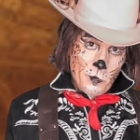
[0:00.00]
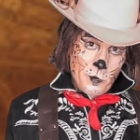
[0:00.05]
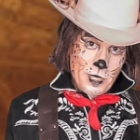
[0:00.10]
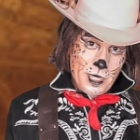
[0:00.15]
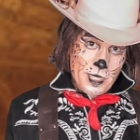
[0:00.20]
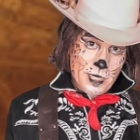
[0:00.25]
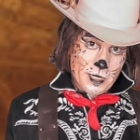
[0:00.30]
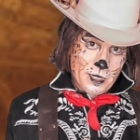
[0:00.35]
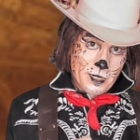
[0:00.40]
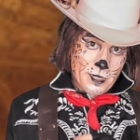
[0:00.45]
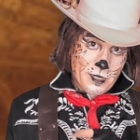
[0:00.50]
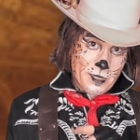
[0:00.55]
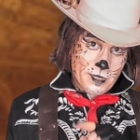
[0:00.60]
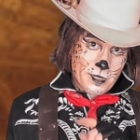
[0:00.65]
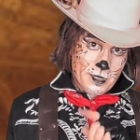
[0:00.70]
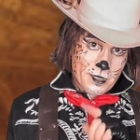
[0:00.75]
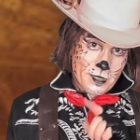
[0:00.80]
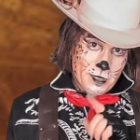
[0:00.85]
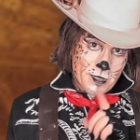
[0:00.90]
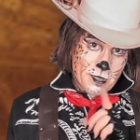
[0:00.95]
we can
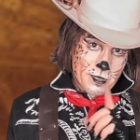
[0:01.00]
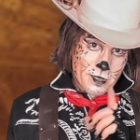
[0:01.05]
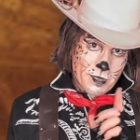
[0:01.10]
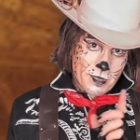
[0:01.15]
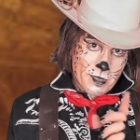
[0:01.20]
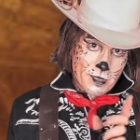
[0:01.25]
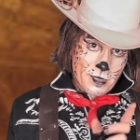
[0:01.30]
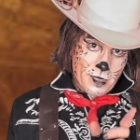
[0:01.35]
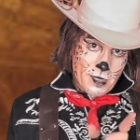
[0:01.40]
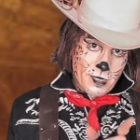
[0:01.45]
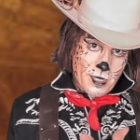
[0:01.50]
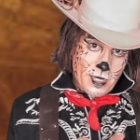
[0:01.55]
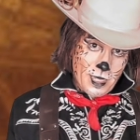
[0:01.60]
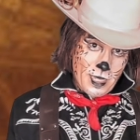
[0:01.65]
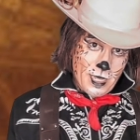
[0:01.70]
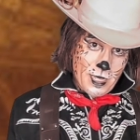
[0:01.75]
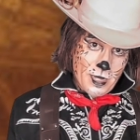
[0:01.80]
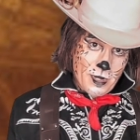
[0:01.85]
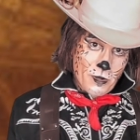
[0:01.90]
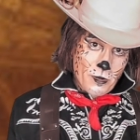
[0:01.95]

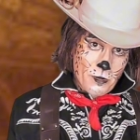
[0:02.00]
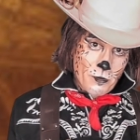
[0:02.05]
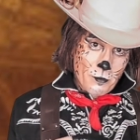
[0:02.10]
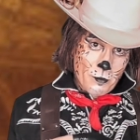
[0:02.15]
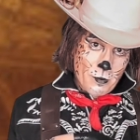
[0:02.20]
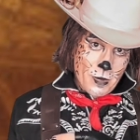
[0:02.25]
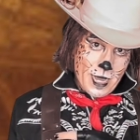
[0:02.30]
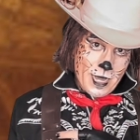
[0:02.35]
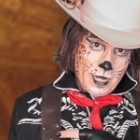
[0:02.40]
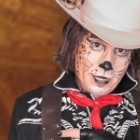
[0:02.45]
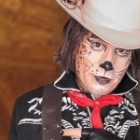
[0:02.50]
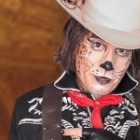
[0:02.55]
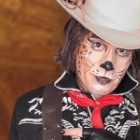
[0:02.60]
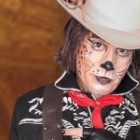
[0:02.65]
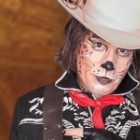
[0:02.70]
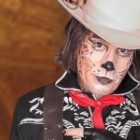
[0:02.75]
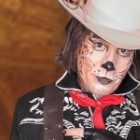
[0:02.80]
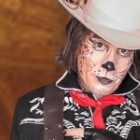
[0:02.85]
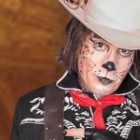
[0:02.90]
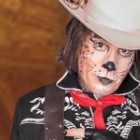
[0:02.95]
head on back
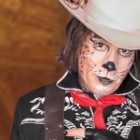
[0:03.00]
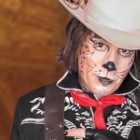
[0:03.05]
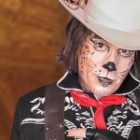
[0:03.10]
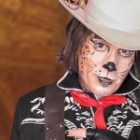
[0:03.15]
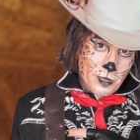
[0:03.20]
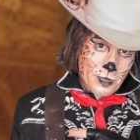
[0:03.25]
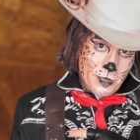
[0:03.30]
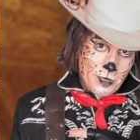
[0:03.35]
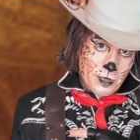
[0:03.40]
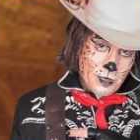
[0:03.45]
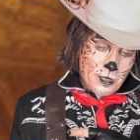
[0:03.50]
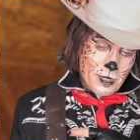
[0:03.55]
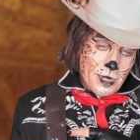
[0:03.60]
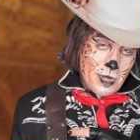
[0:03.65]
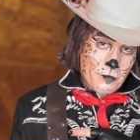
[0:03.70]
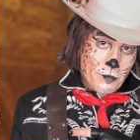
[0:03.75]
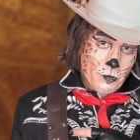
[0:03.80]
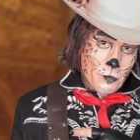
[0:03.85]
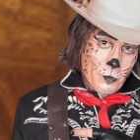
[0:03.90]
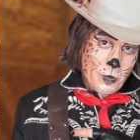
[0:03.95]
to
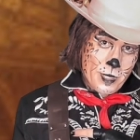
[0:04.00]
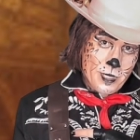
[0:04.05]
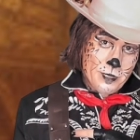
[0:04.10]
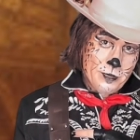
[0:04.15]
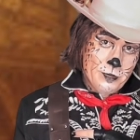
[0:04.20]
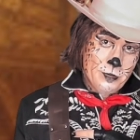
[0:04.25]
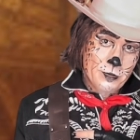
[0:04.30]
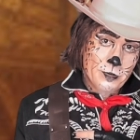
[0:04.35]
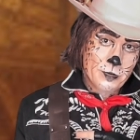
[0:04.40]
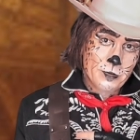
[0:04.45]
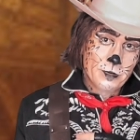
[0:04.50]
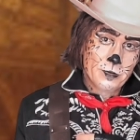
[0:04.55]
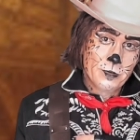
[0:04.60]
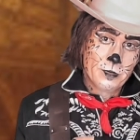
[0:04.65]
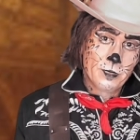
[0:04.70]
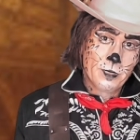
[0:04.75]
neverwinter